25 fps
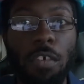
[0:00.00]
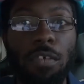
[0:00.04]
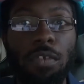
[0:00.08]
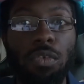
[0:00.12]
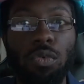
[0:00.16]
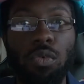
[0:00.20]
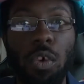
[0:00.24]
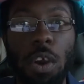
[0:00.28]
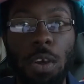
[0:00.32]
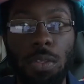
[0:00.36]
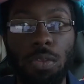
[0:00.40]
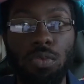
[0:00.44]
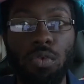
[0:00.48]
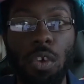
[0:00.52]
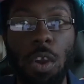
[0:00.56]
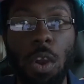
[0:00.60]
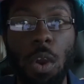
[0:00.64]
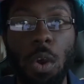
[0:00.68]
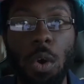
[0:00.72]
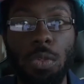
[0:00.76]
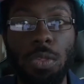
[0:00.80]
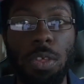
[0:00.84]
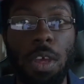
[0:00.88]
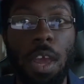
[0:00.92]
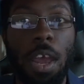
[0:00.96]
Twitch
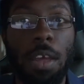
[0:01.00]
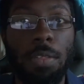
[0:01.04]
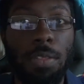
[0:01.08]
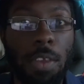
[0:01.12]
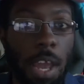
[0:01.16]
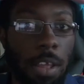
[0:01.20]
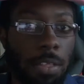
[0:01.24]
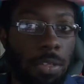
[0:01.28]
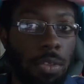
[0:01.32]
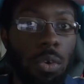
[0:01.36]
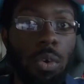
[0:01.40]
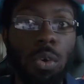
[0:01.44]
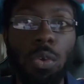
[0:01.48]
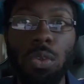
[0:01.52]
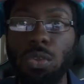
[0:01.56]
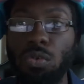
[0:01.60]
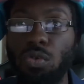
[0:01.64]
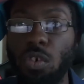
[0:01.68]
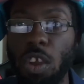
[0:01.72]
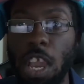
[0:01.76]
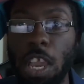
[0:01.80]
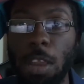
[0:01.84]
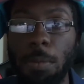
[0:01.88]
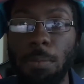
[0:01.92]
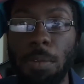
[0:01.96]
streamers that do
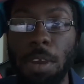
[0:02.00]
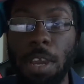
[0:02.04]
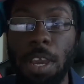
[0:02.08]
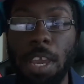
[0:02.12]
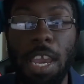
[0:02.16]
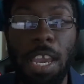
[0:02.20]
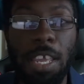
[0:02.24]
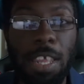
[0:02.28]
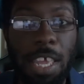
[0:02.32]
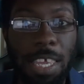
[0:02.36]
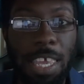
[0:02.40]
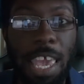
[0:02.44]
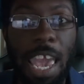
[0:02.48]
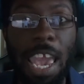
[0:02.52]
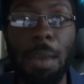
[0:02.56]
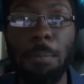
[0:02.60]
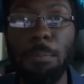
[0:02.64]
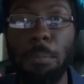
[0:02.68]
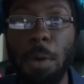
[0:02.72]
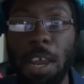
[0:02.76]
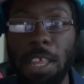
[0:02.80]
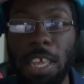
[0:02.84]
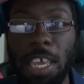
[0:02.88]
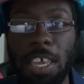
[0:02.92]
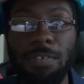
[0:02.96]
stream and they get
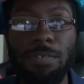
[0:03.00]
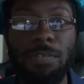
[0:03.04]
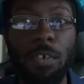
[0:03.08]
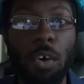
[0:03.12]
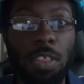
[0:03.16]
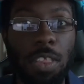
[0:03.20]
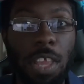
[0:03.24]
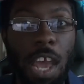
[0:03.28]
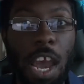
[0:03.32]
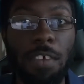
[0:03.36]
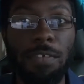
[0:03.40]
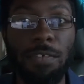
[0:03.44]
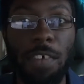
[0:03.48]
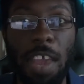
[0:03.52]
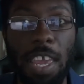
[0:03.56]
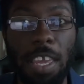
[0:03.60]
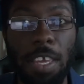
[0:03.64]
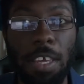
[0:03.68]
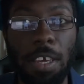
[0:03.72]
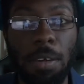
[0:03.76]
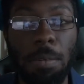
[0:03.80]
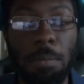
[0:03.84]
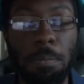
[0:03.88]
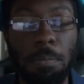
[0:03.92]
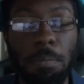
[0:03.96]
money for
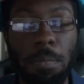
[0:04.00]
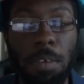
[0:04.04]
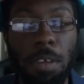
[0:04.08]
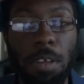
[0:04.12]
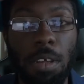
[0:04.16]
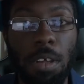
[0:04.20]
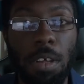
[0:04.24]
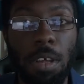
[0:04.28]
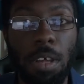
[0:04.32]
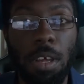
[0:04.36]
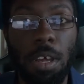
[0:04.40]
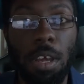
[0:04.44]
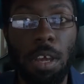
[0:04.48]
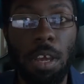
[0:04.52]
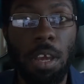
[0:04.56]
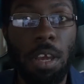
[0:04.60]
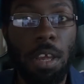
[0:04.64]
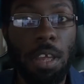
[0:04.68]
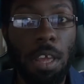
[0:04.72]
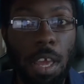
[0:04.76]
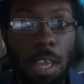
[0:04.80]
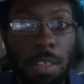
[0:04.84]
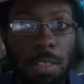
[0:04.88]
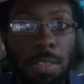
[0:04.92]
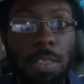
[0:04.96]
nothing.
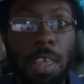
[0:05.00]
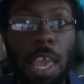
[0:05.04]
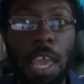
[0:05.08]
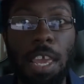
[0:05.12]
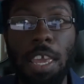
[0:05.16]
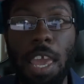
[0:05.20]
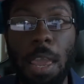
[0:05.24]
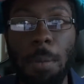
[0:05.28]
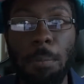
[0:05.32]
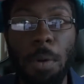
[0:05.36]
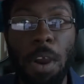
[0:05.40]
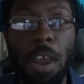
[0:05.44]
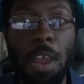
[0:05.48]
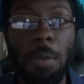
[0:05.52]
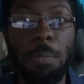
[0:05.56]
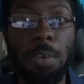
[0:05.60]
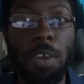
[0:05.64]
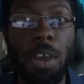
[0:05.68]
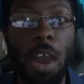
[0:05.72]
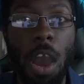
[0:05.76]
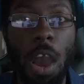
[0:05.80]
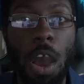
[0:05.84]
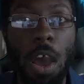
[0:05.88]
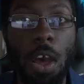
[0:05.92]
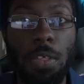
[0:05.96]
They get money
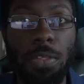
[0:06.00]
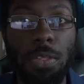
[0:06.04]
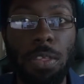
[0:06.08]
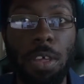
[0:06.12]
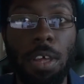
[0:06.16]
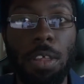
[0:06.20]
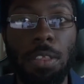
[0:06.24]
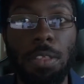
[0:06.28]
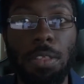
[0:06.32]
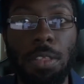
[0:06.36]
because